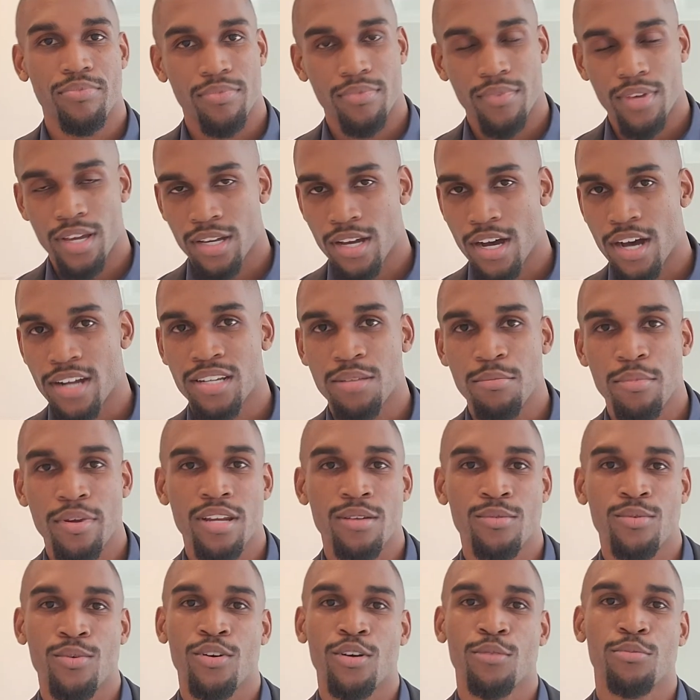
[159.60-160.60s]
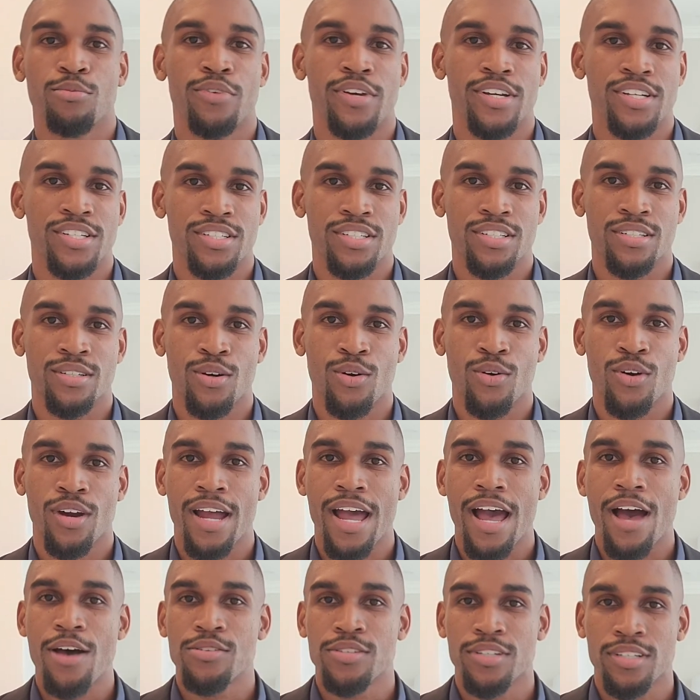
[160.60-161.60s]
a condominium corporation or a
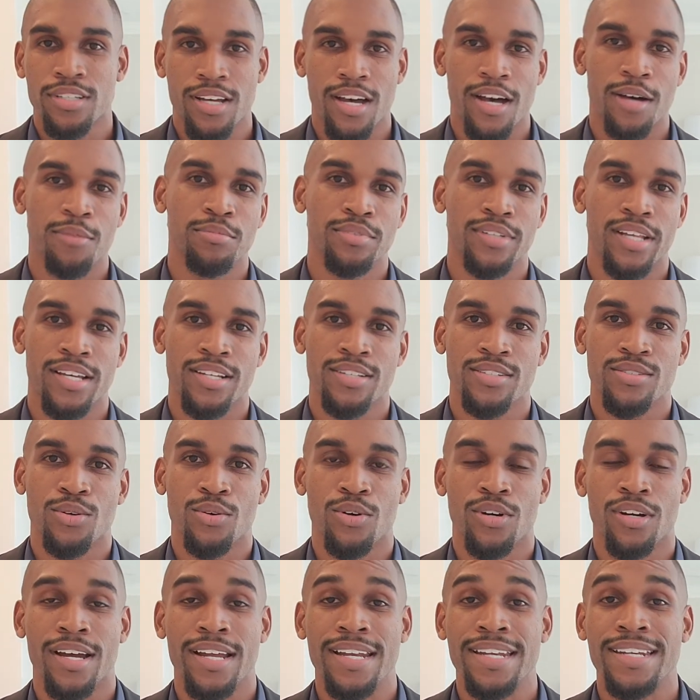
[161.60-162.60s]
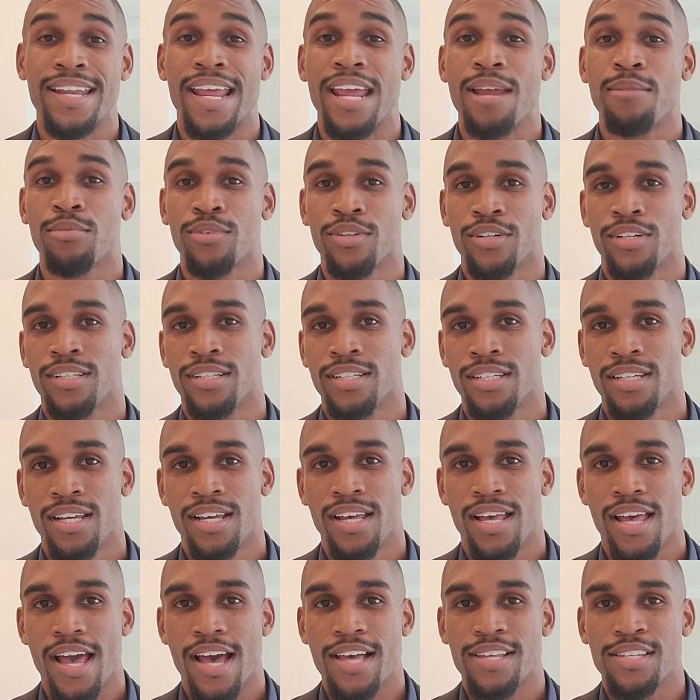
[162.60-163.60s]
housing complex or a neighborhood,
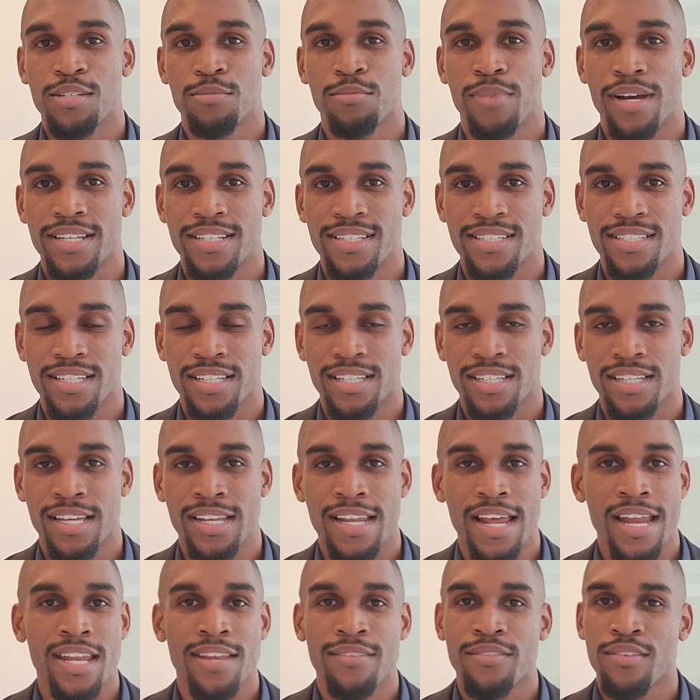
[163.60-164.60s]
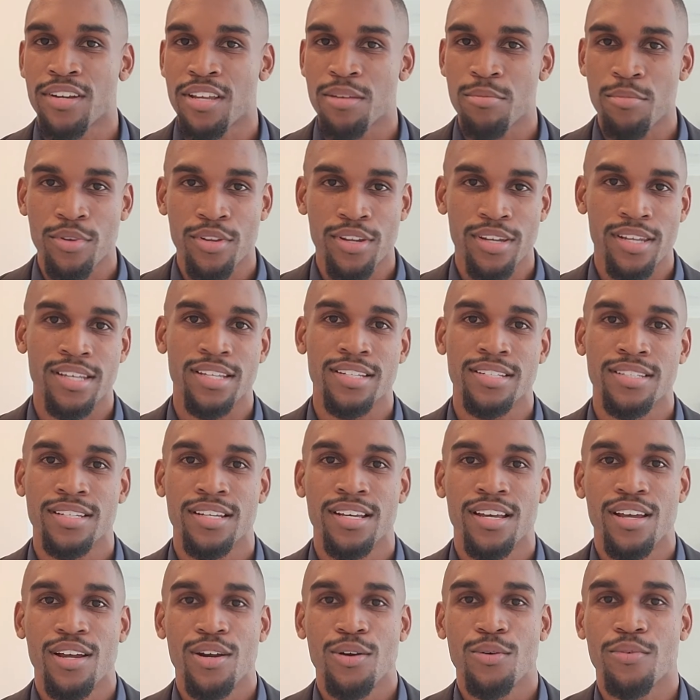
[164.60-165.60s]
as you might see in any of your communities
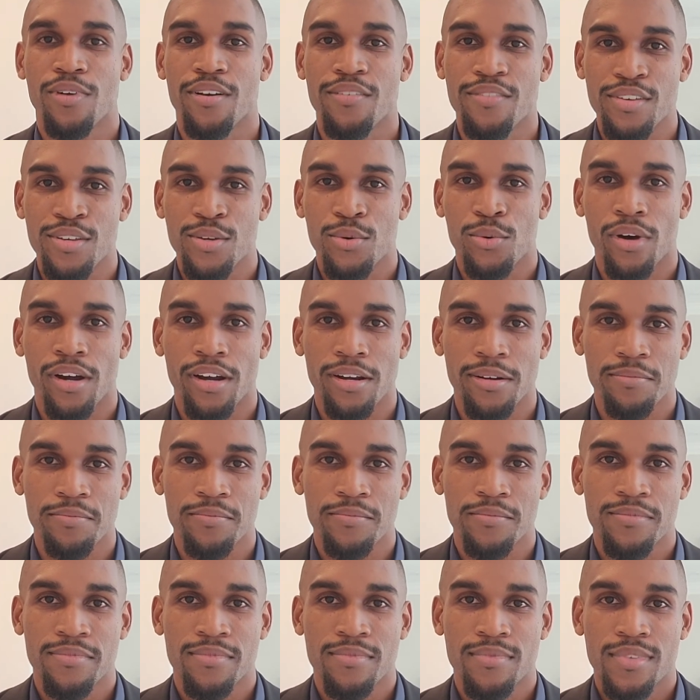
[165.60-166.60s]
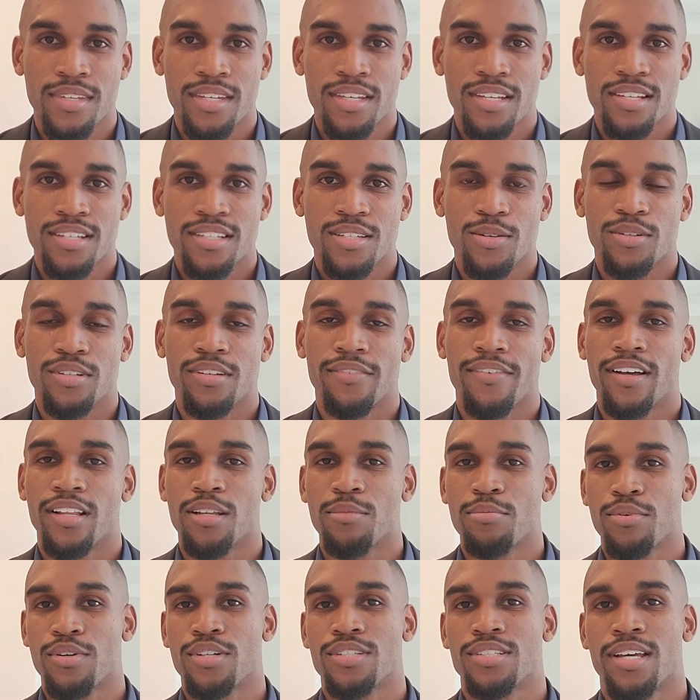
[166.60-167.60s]
wherever you are. So a
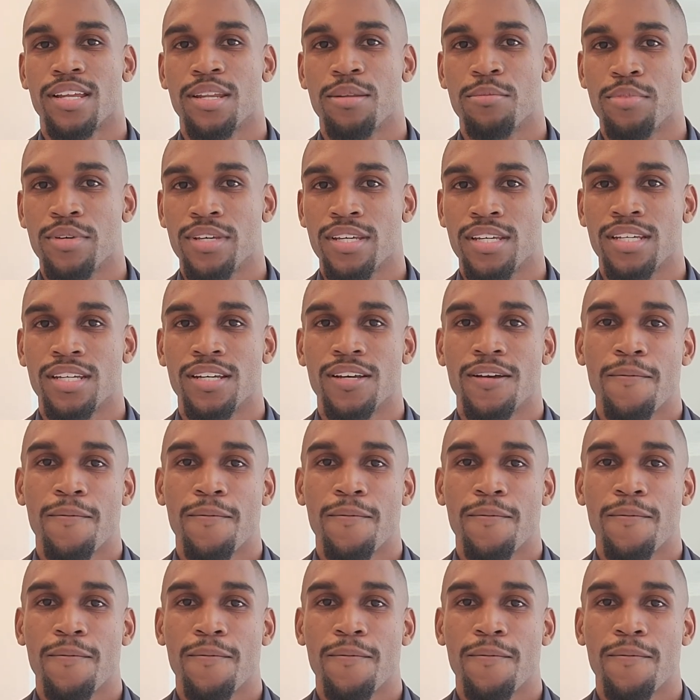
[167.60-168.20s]
developer is going to be